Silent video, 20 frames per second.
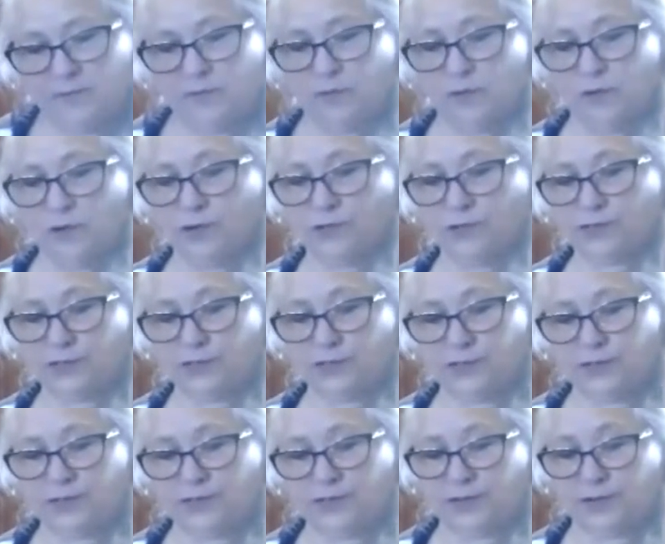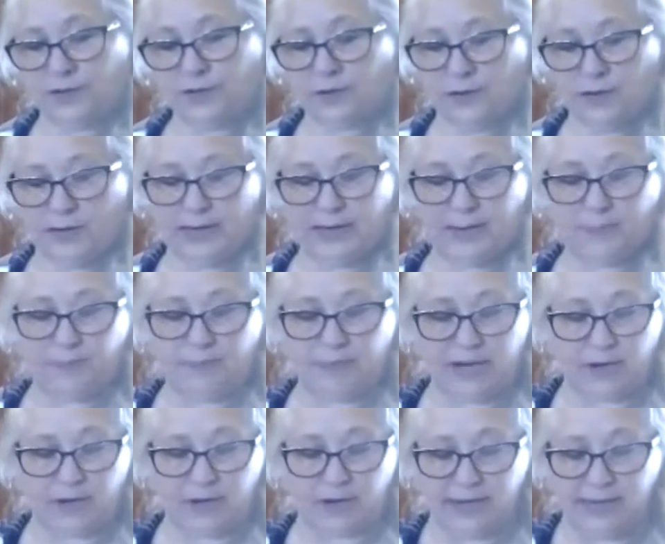course, the
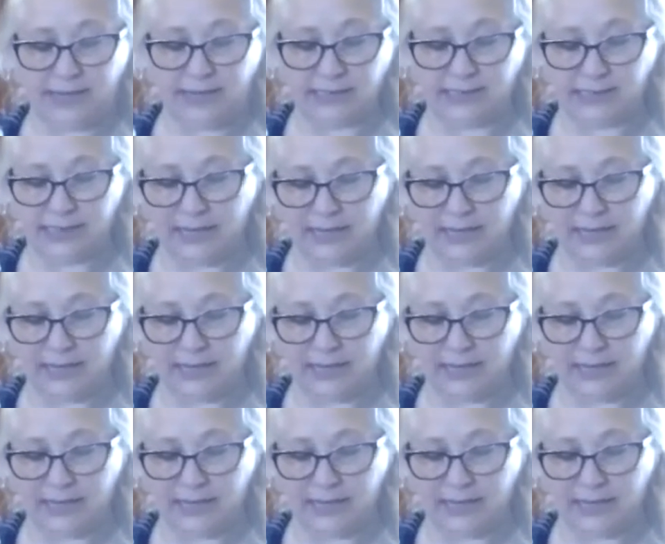cranberries. I